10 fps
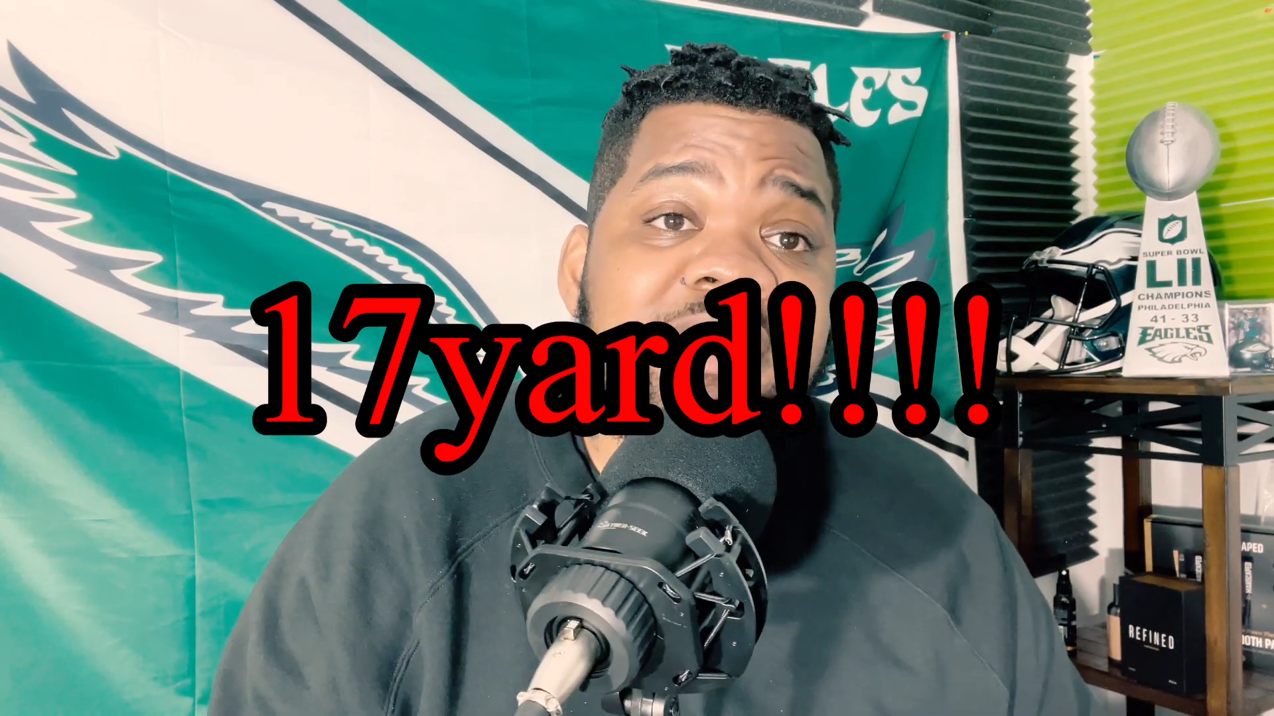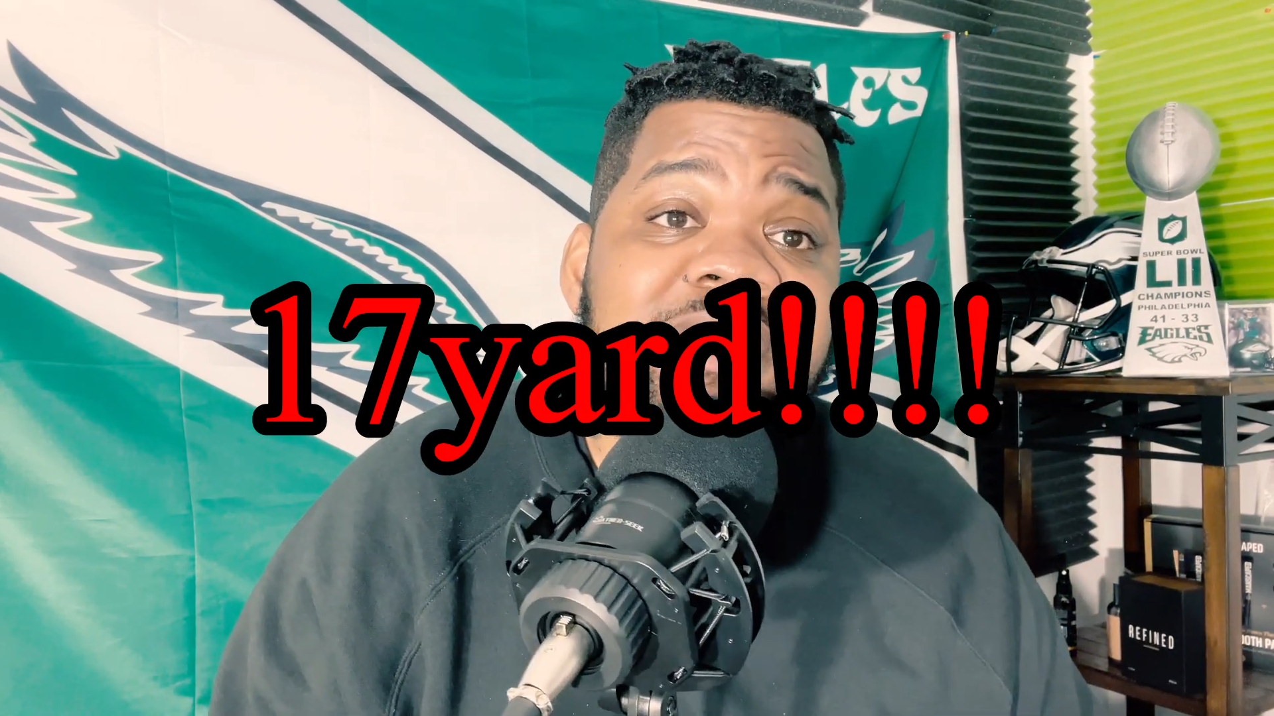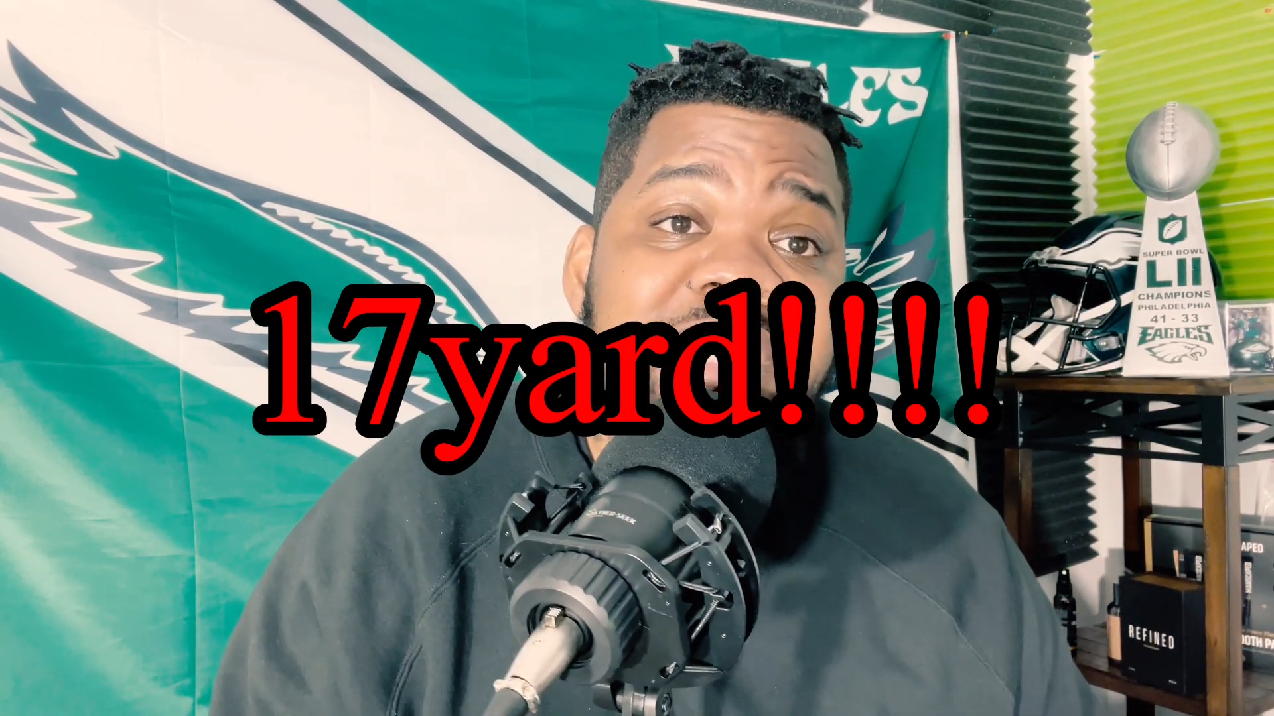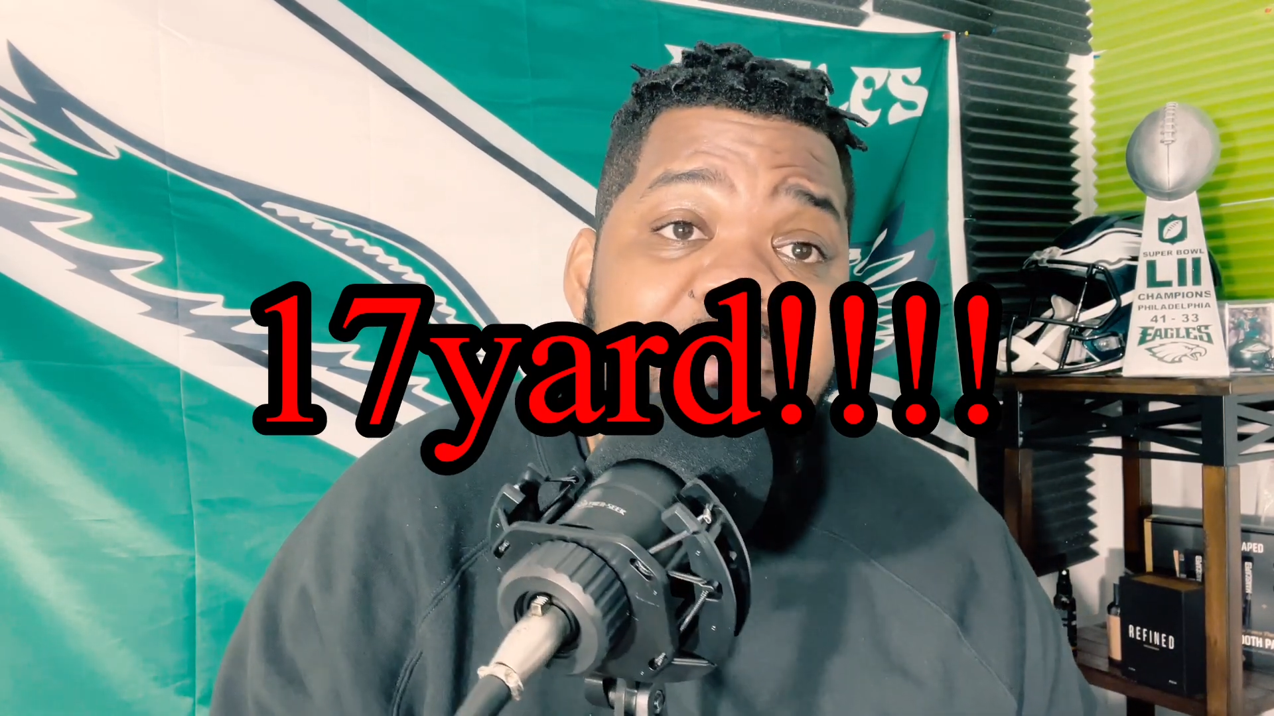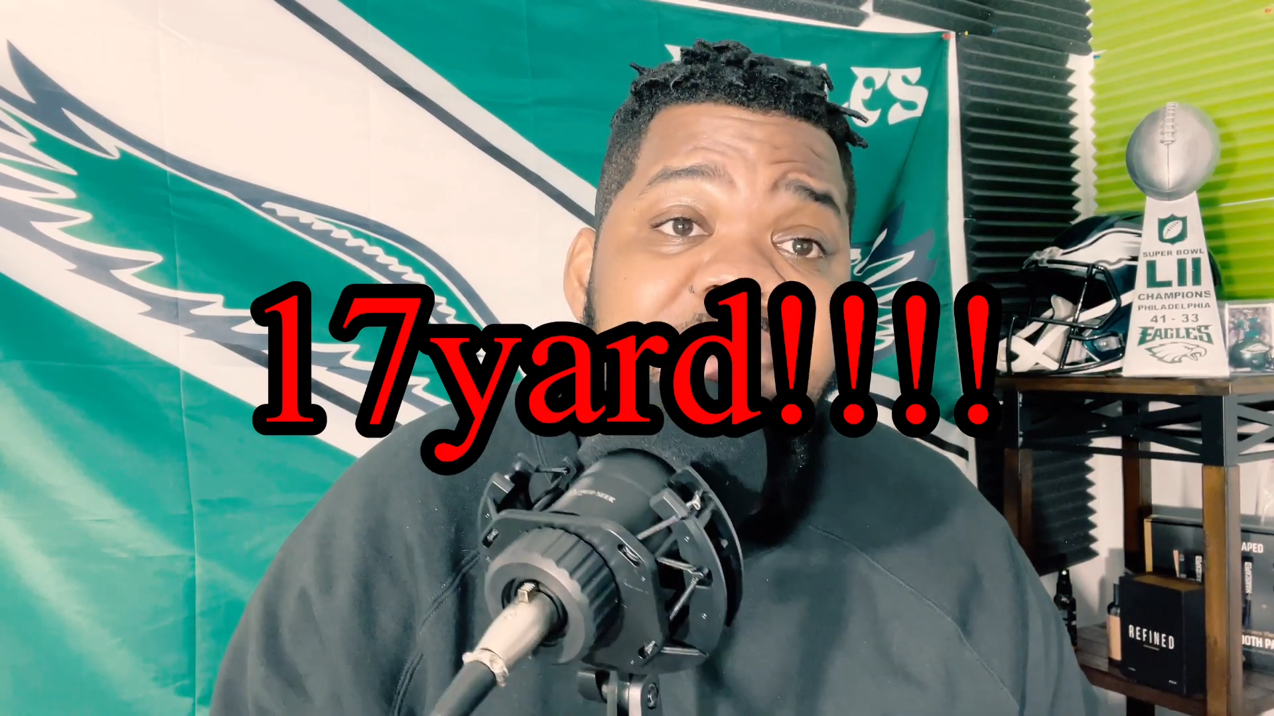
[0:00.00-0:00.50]

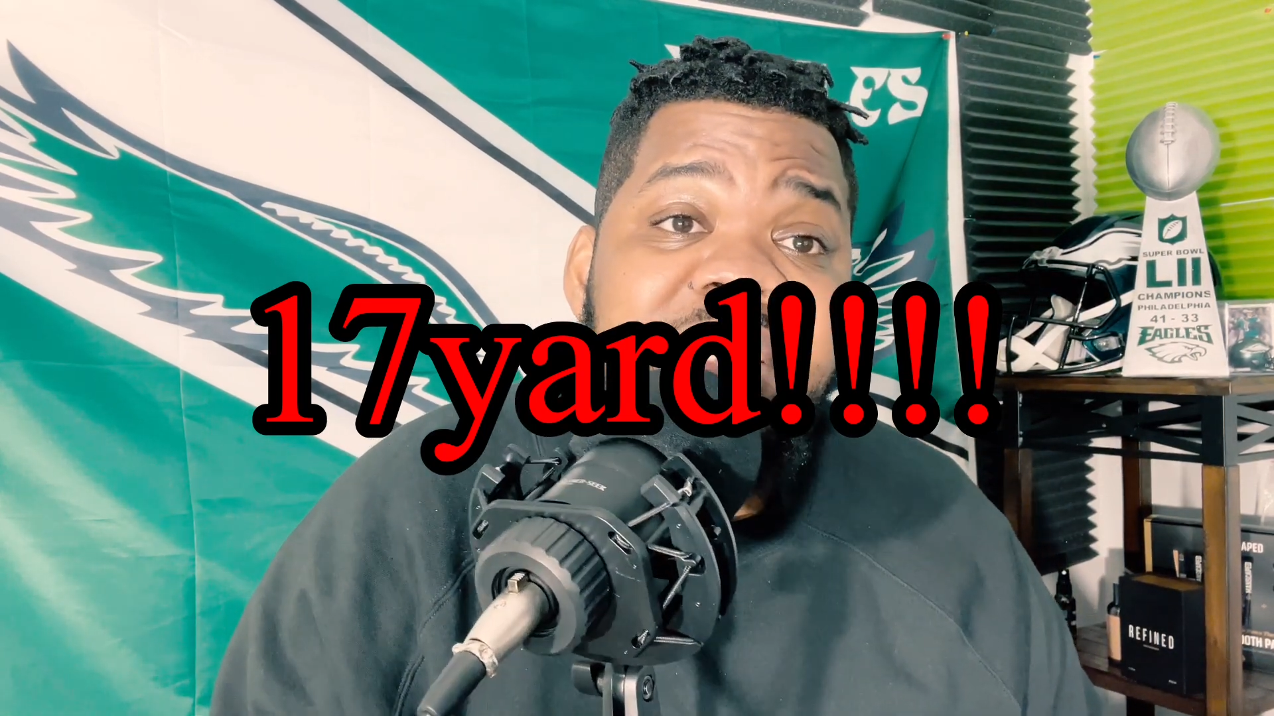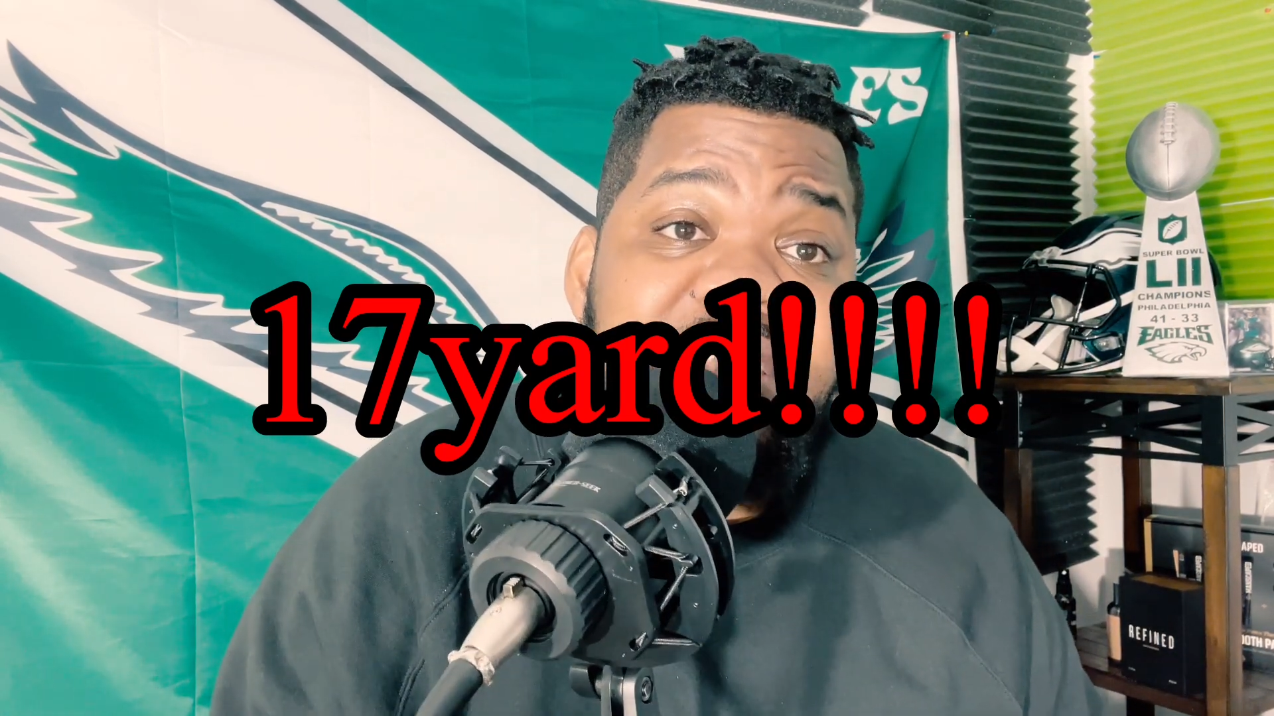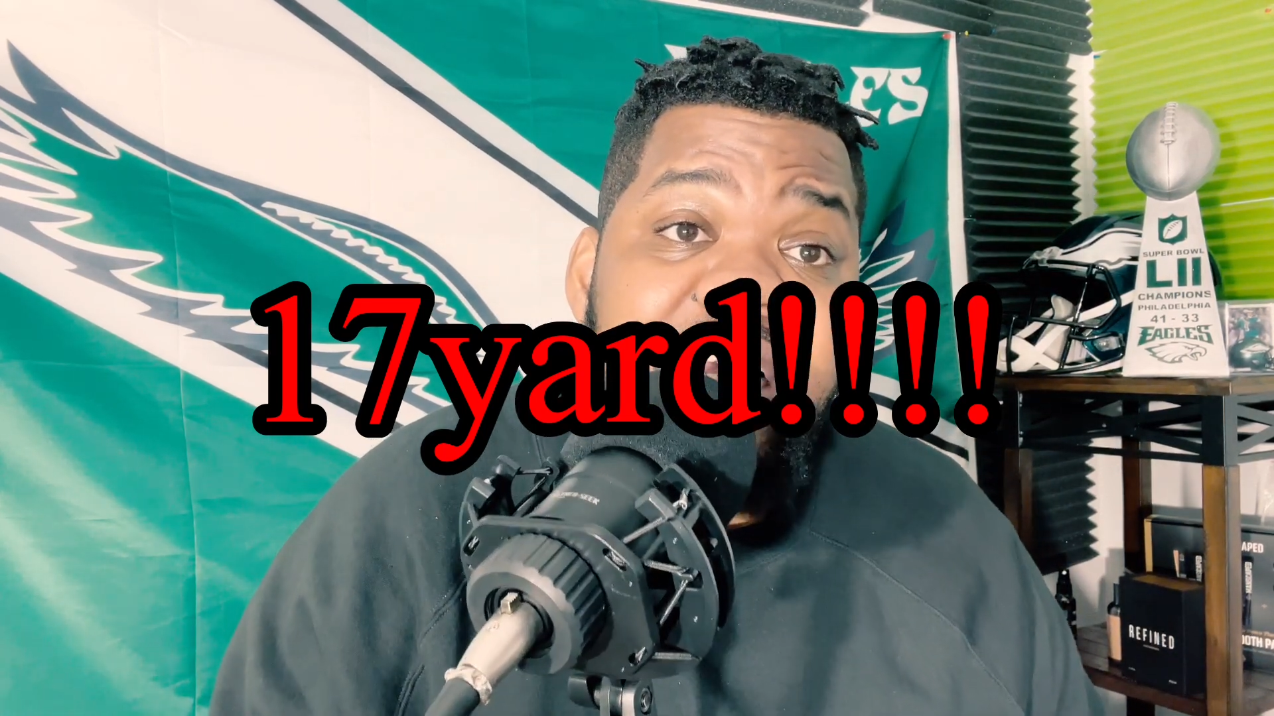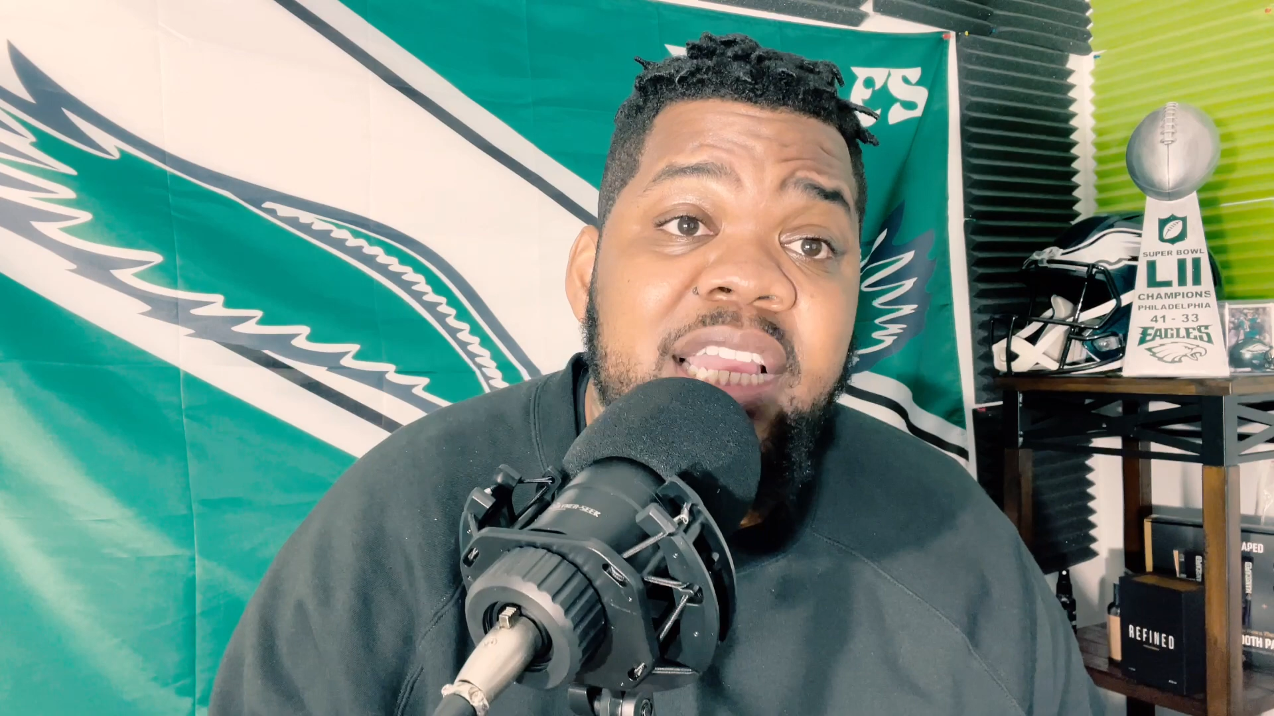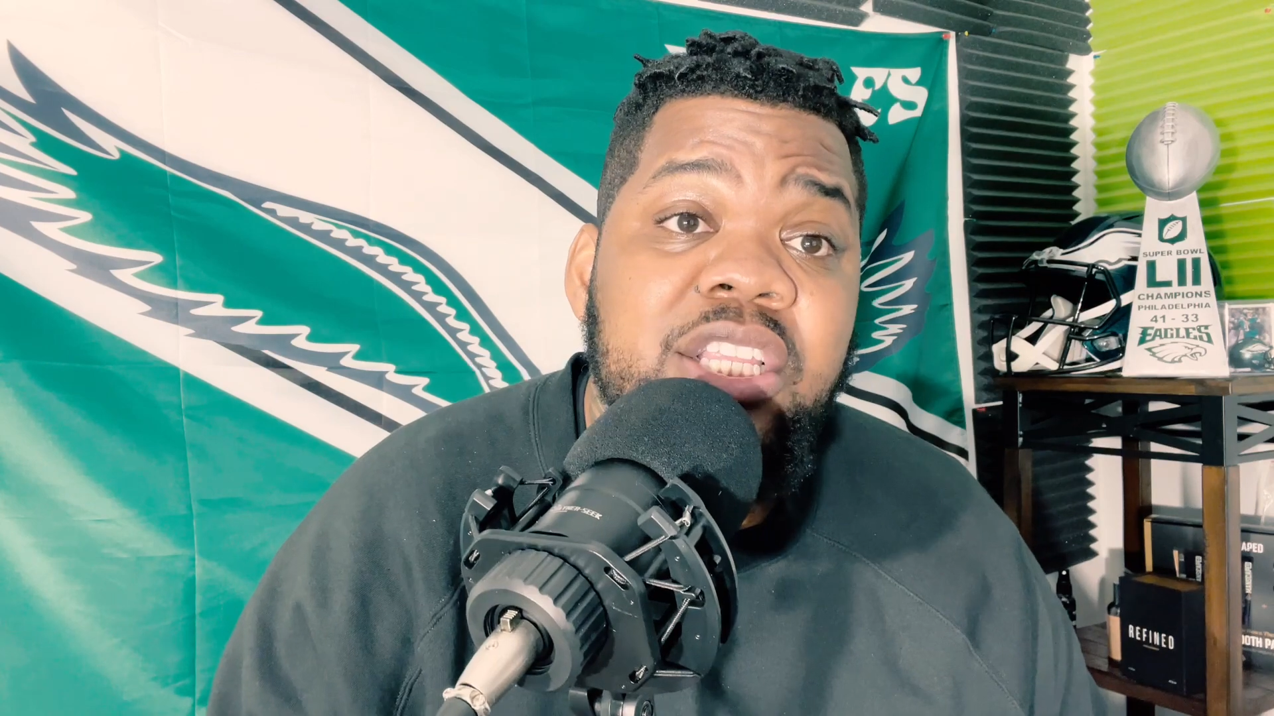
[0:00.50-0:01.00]

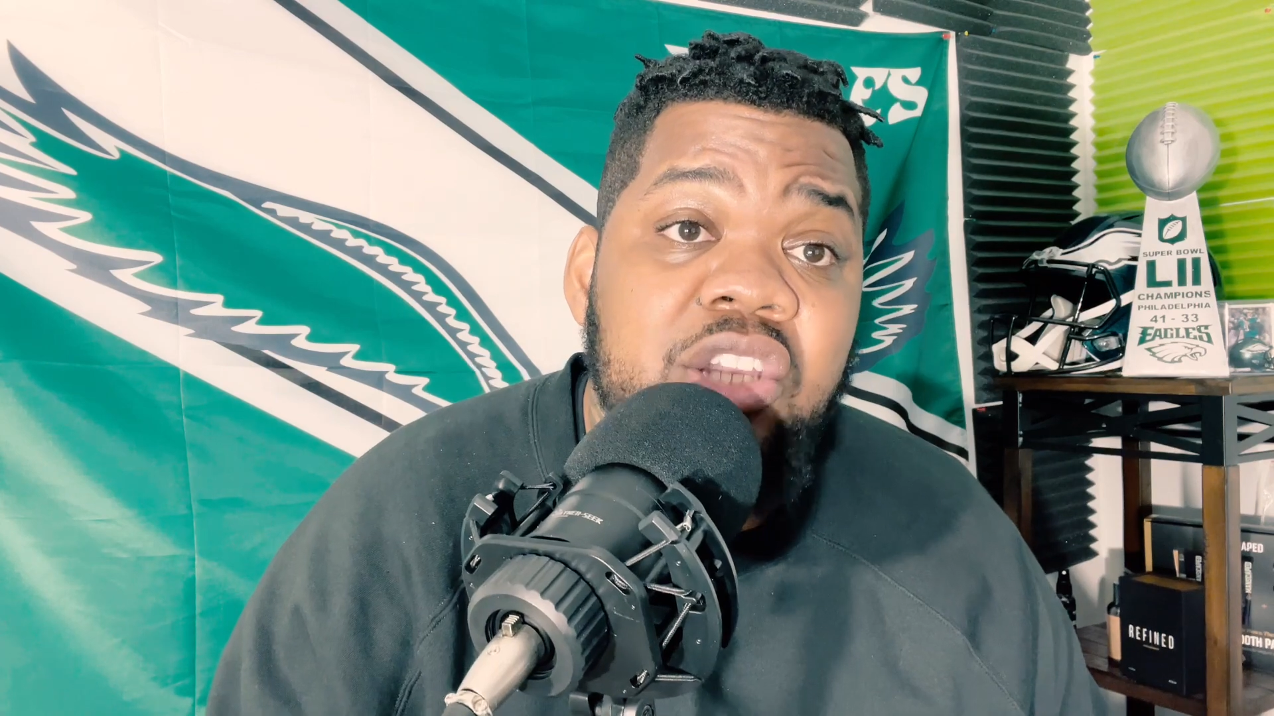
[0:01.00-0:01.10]
17